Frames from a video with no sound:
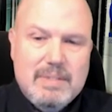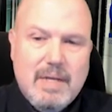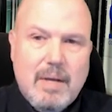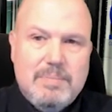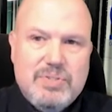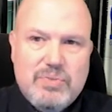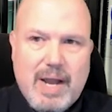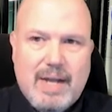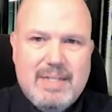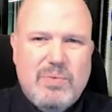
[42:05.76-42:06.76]

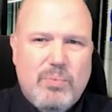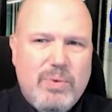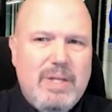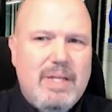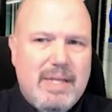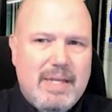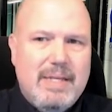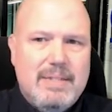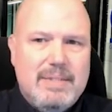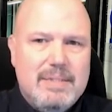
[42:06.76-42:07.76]
abstract, it really
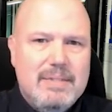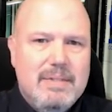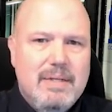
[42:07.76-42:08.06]
is